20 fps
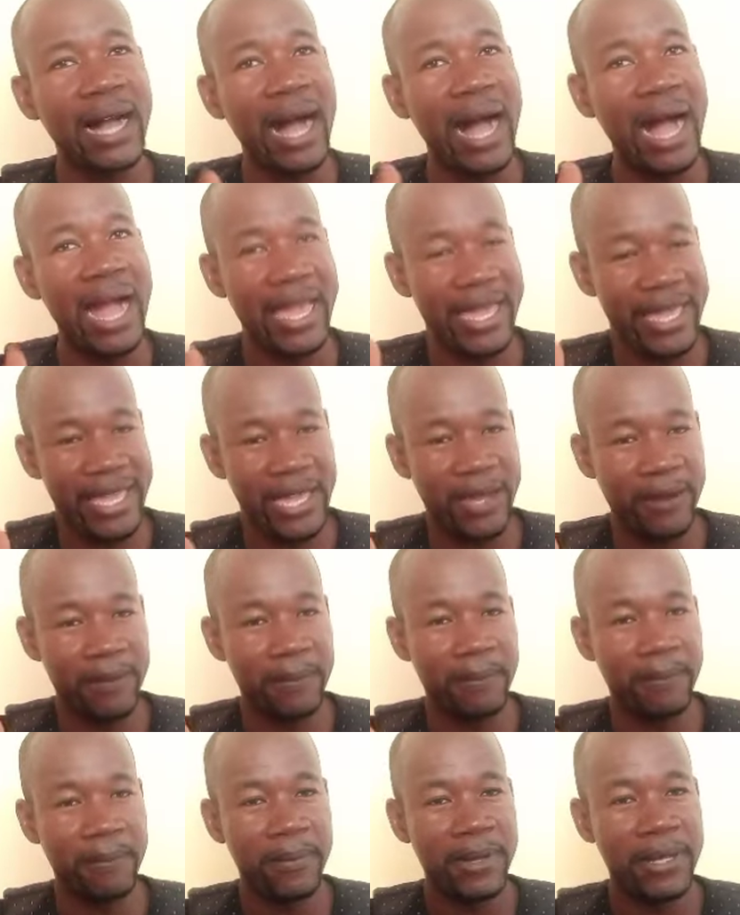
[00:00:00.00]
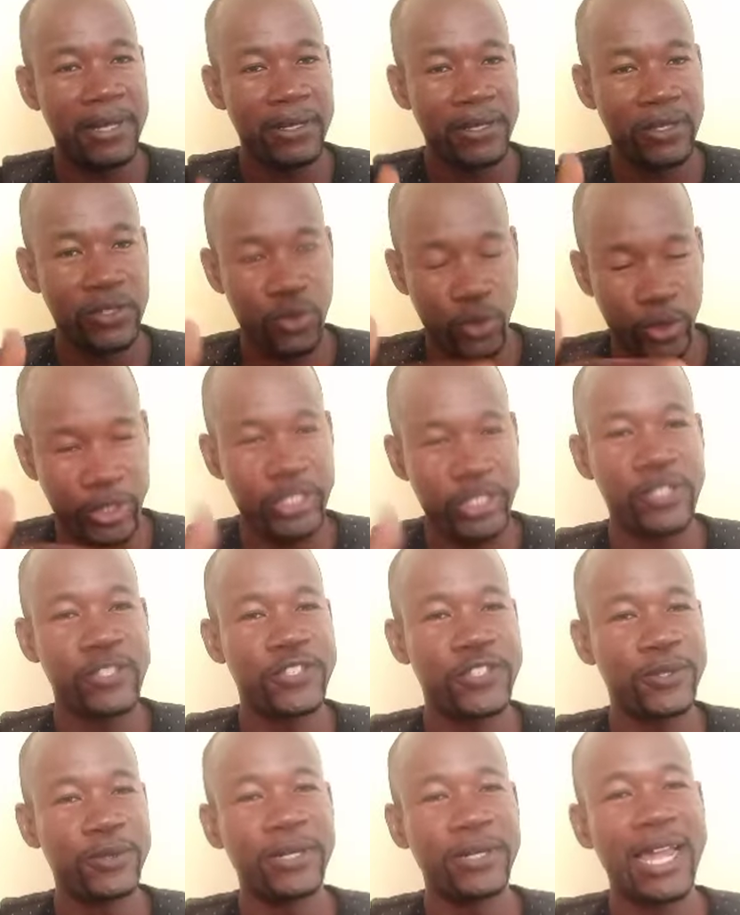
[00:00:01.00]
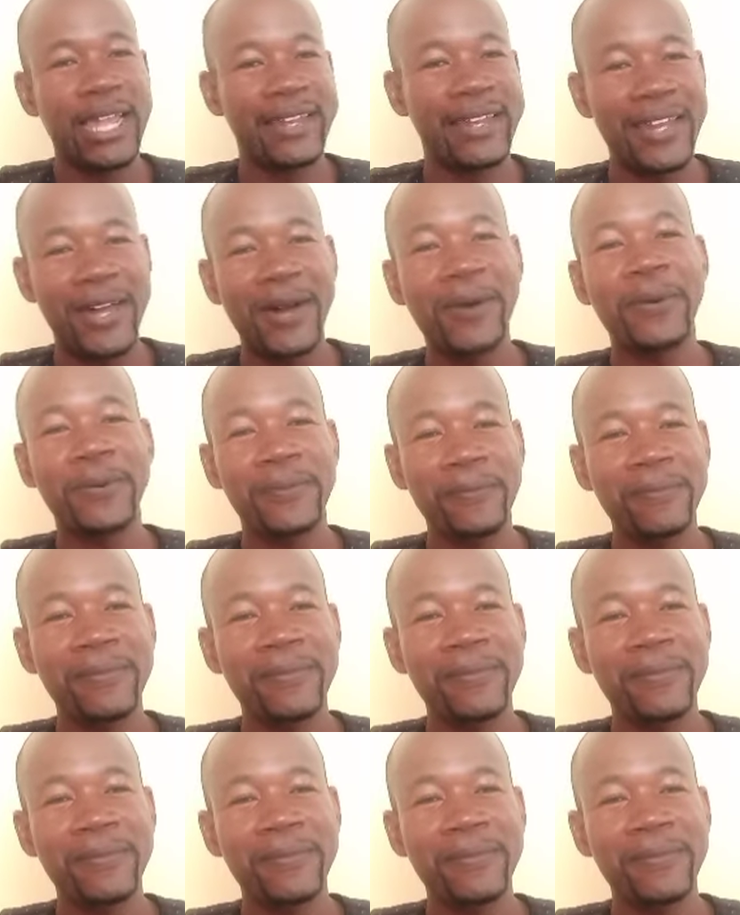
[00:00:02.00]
I am talking to you right now.